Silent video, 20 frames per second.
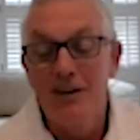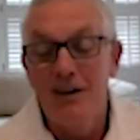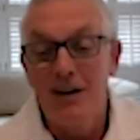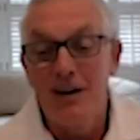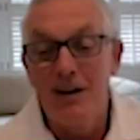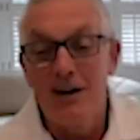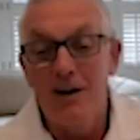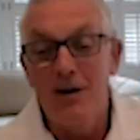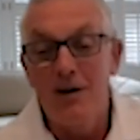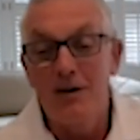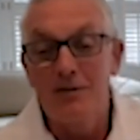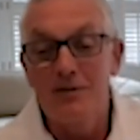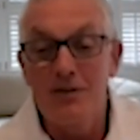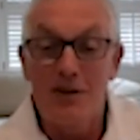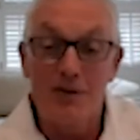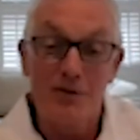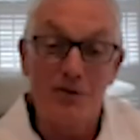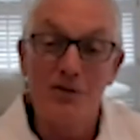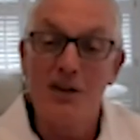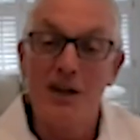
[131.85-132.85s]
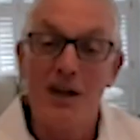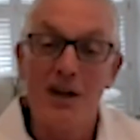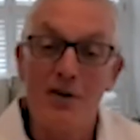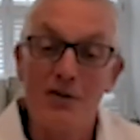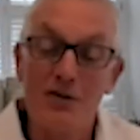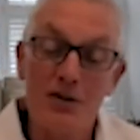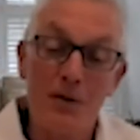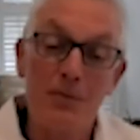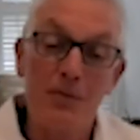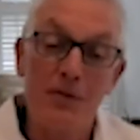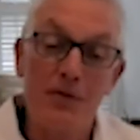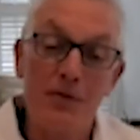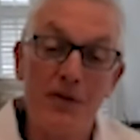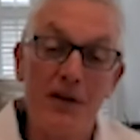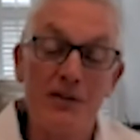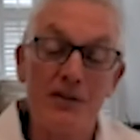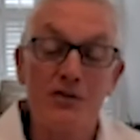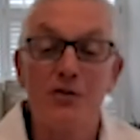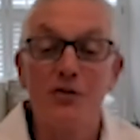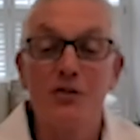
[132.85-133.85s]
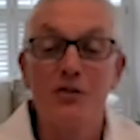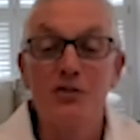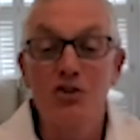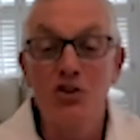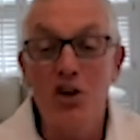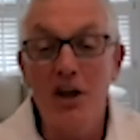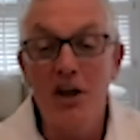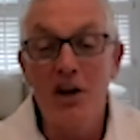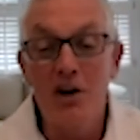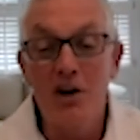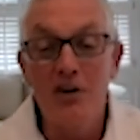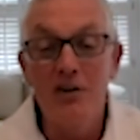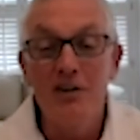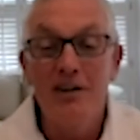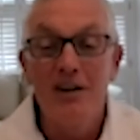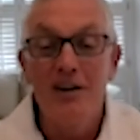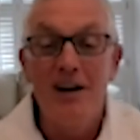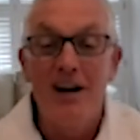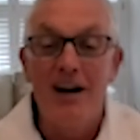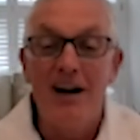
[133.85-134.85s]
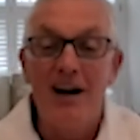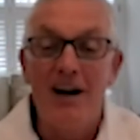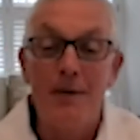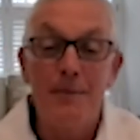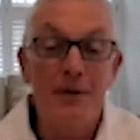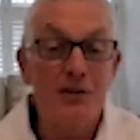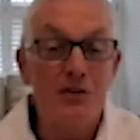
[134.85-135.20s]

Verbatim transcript: Uh, Dr. Taylor is our professor and chair um,